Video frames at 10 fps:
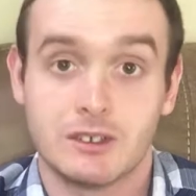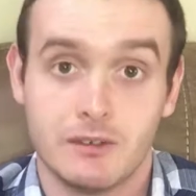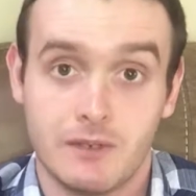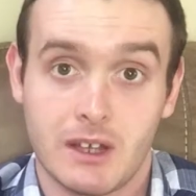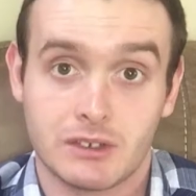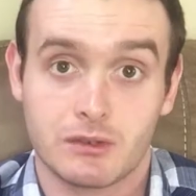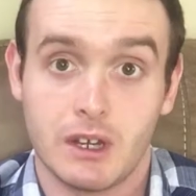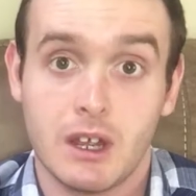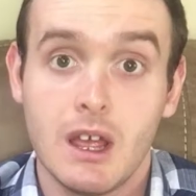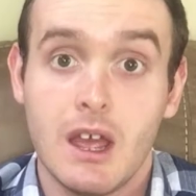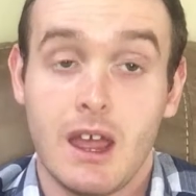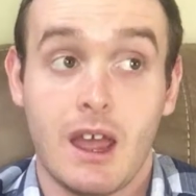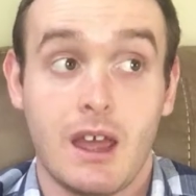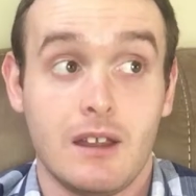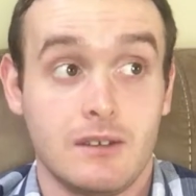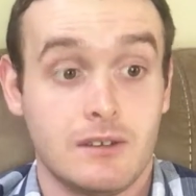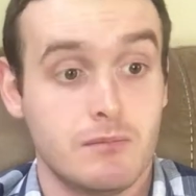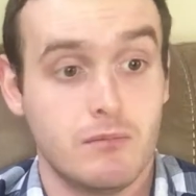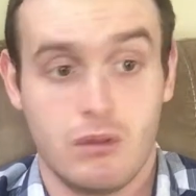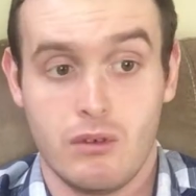Silvestri. And
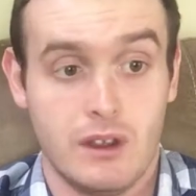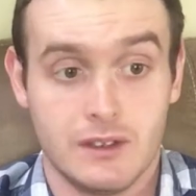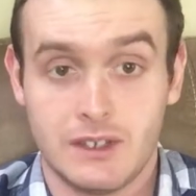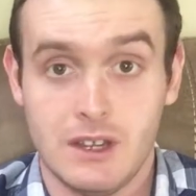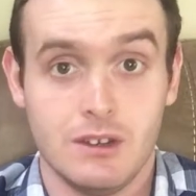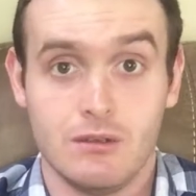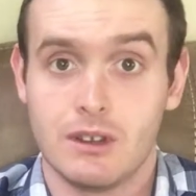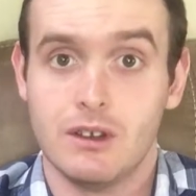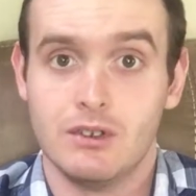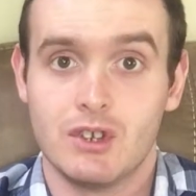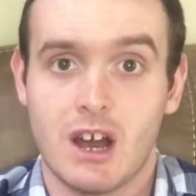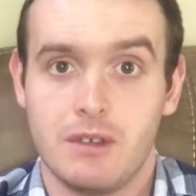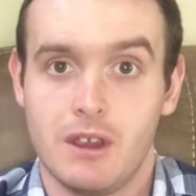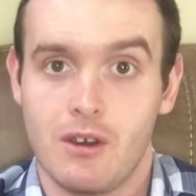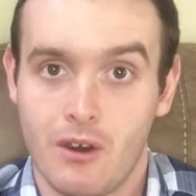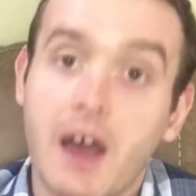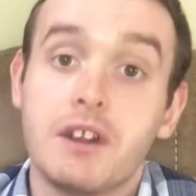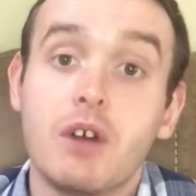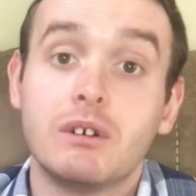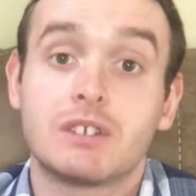boy, does he do a good job here. I
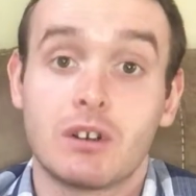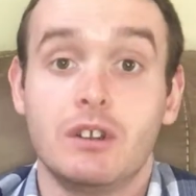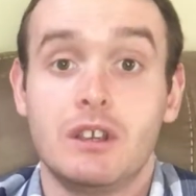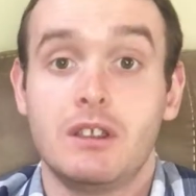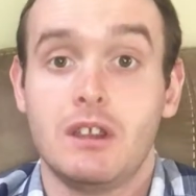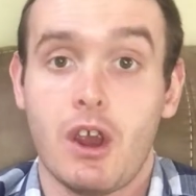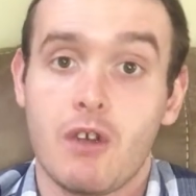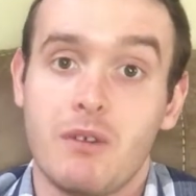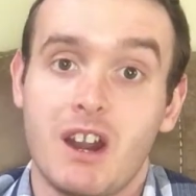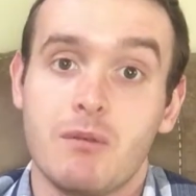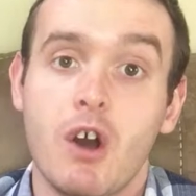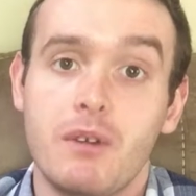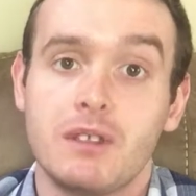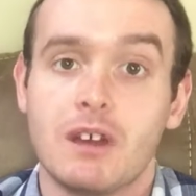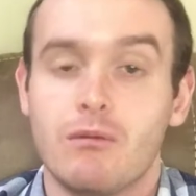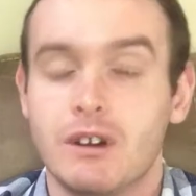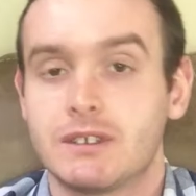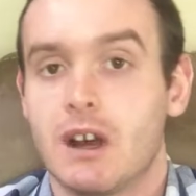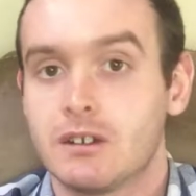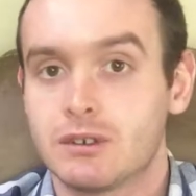know it's early in the year, but I'm hoping that
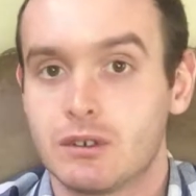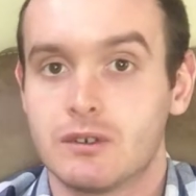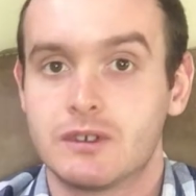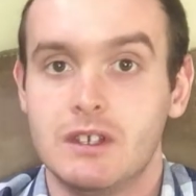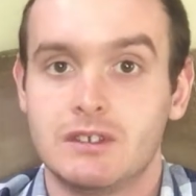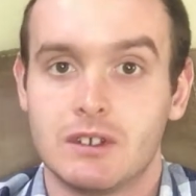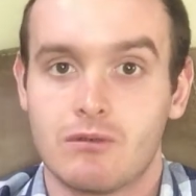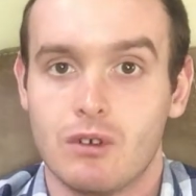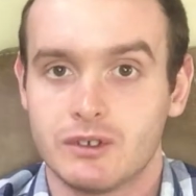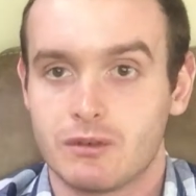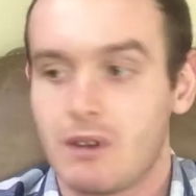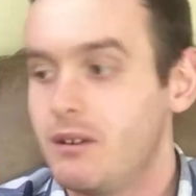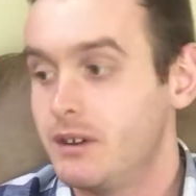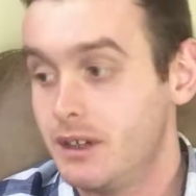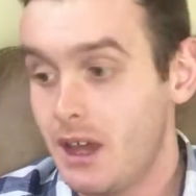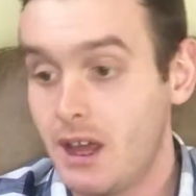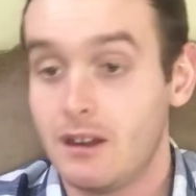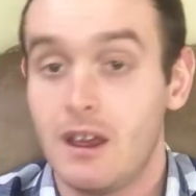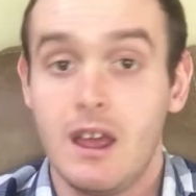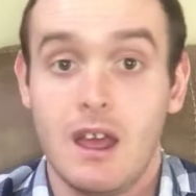once Oscar season rolls around
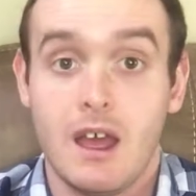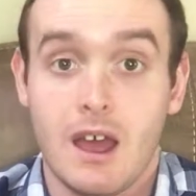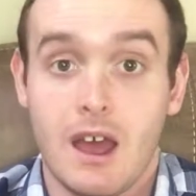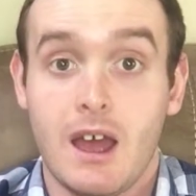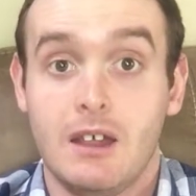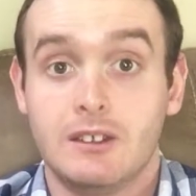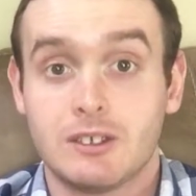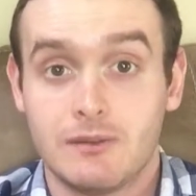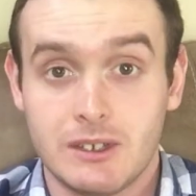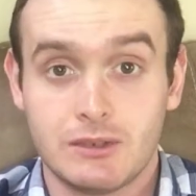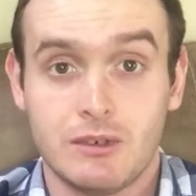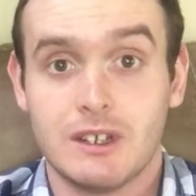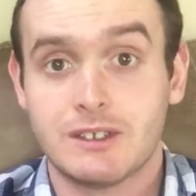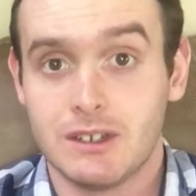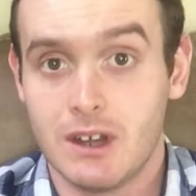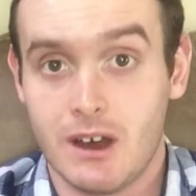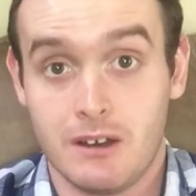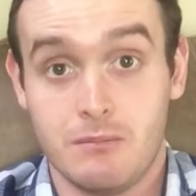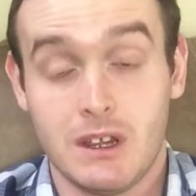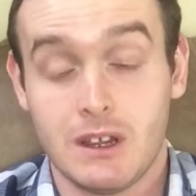again, Alan Silvestri gets a
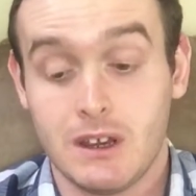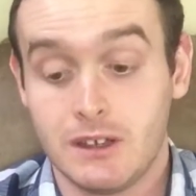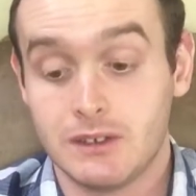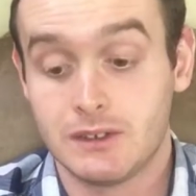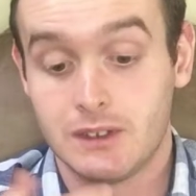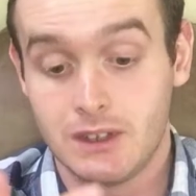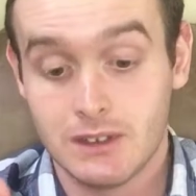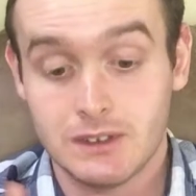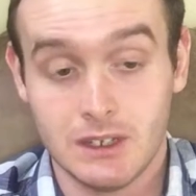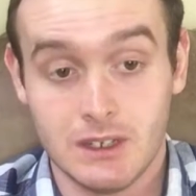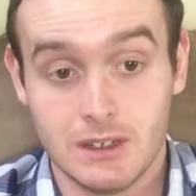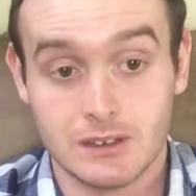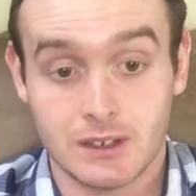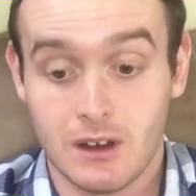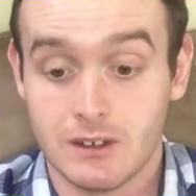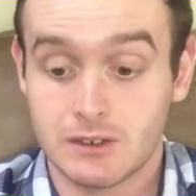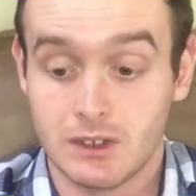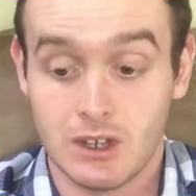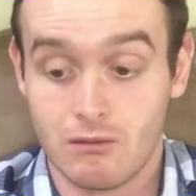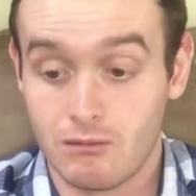nod, because this is
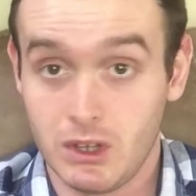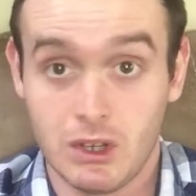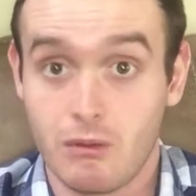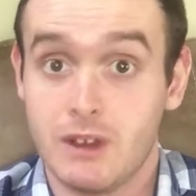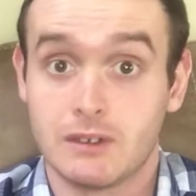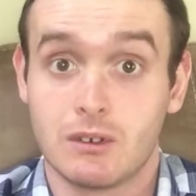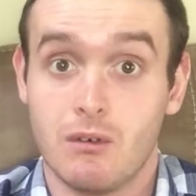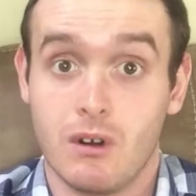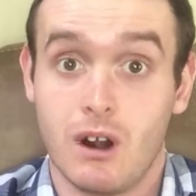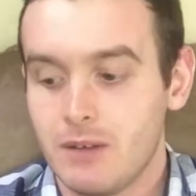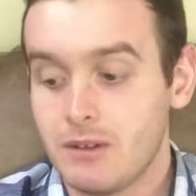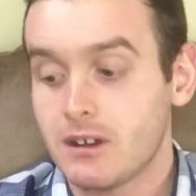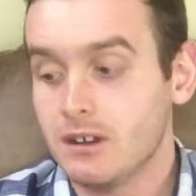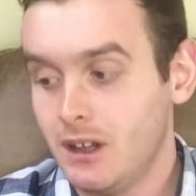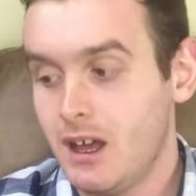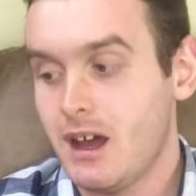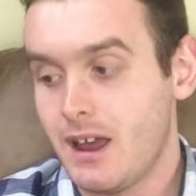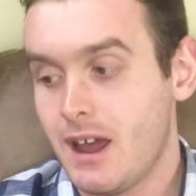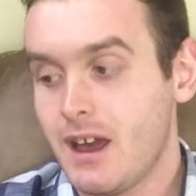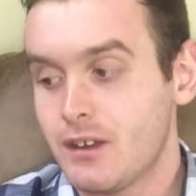honestly a really great score. I'm not gonna lie,
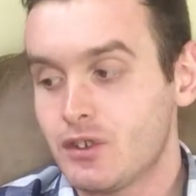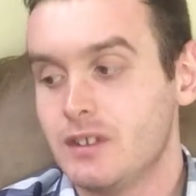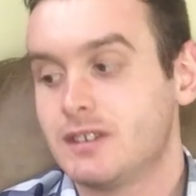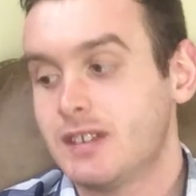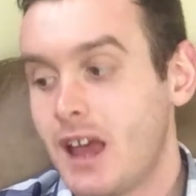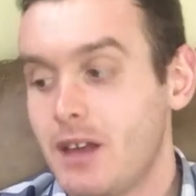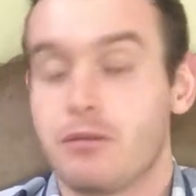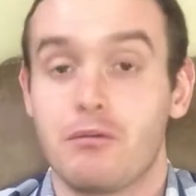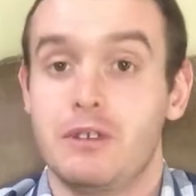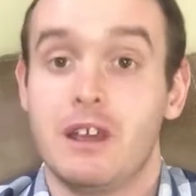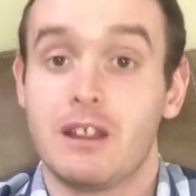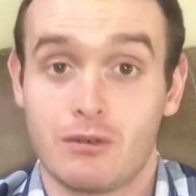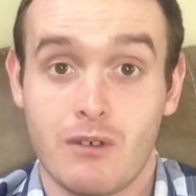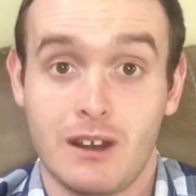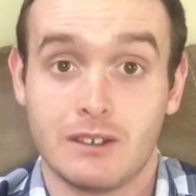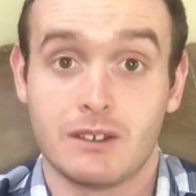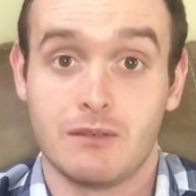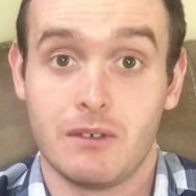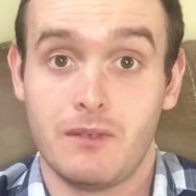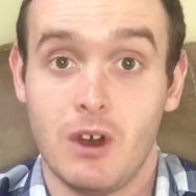I actually sat through the end credits of
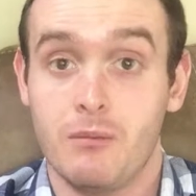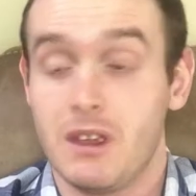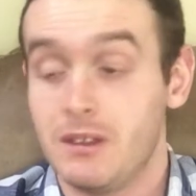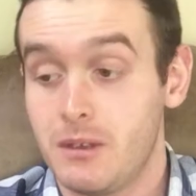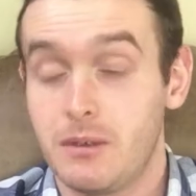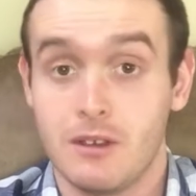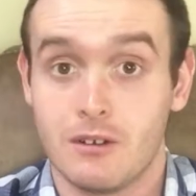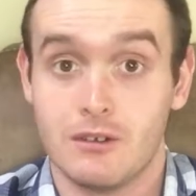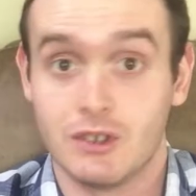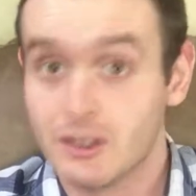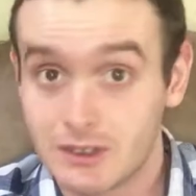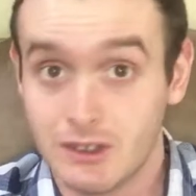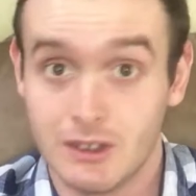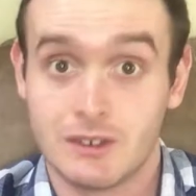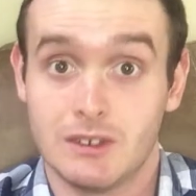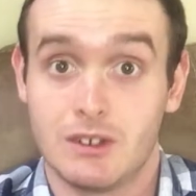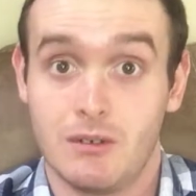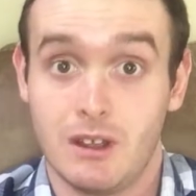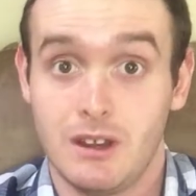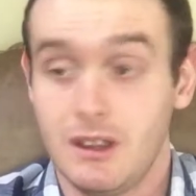the film in the theater just to listen to
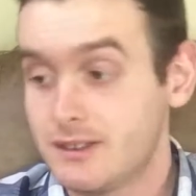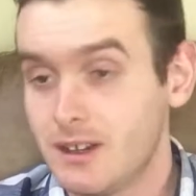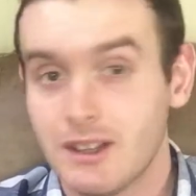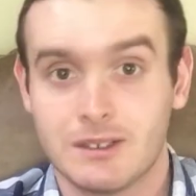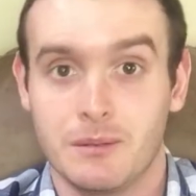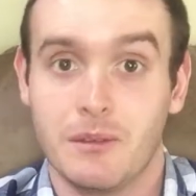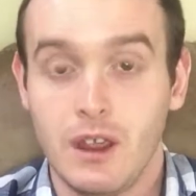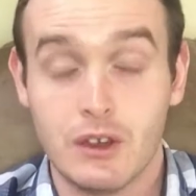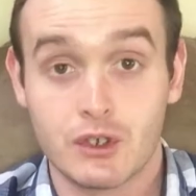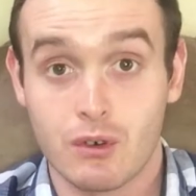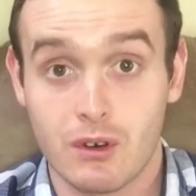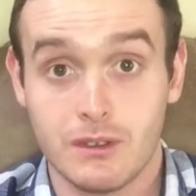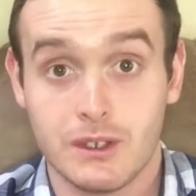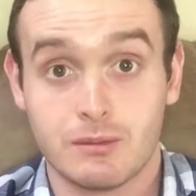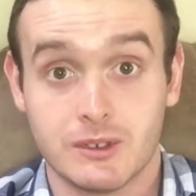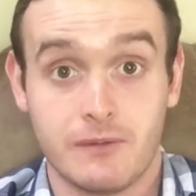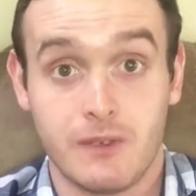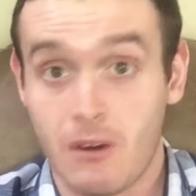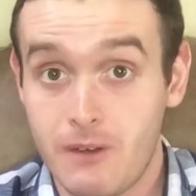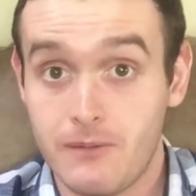it. It's awesome. In short, this was a
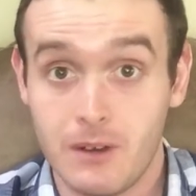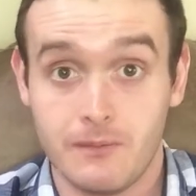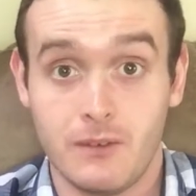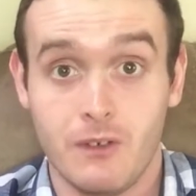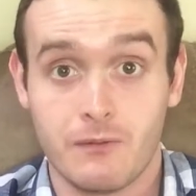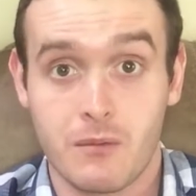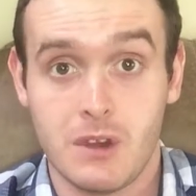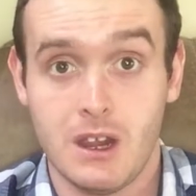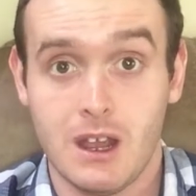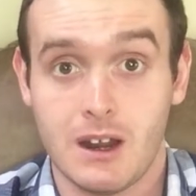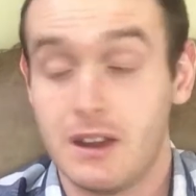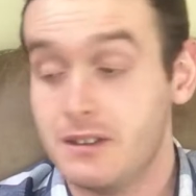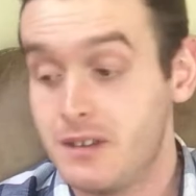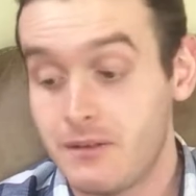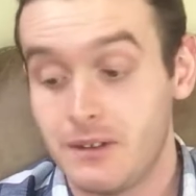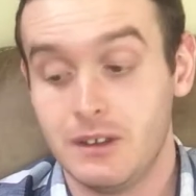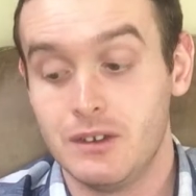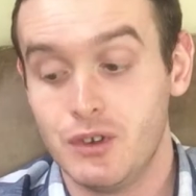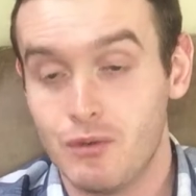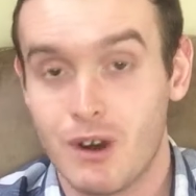very fun film for me, and I definitely
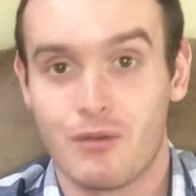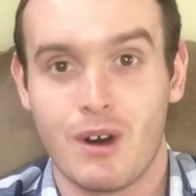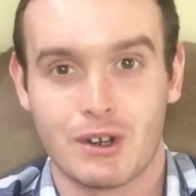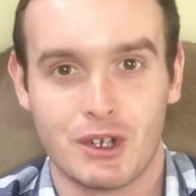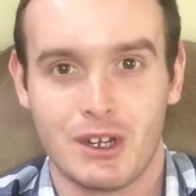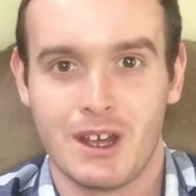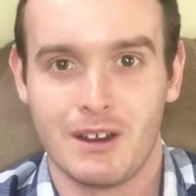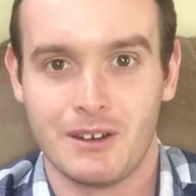do want to watch it again.